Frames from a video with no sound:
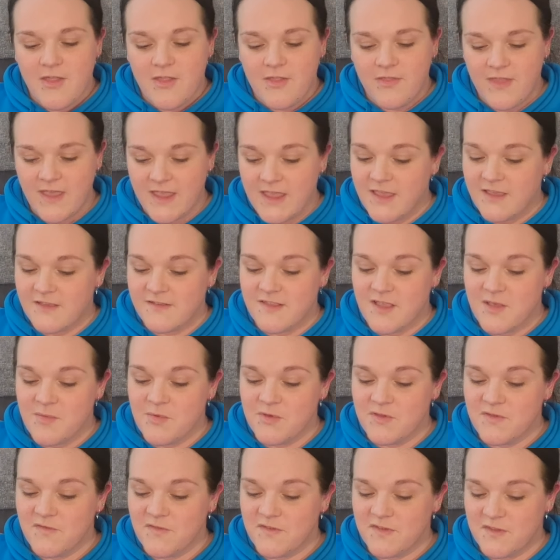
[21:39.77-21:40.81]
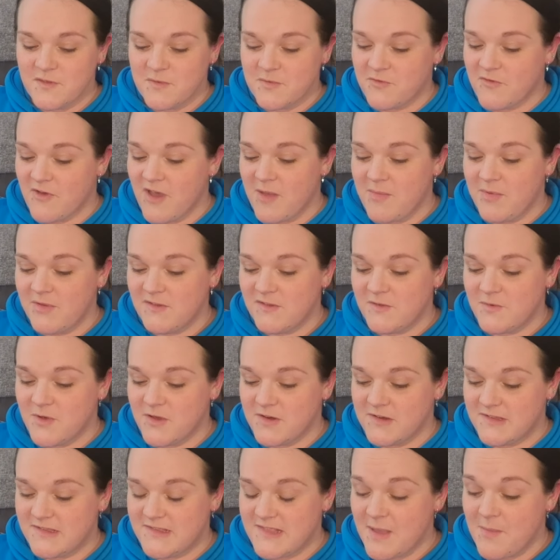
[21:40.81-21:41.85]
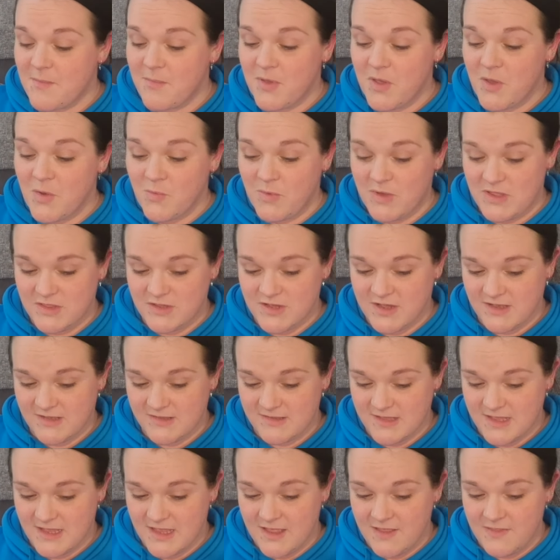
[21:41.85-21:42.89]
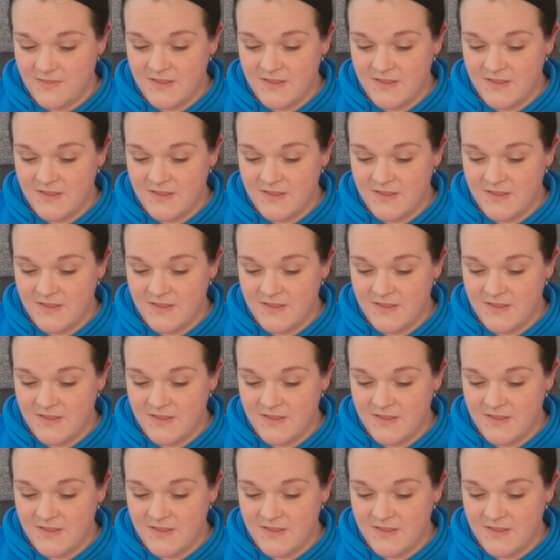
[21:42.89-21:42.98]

Thank you so much for subscribing to our December Witch Casket.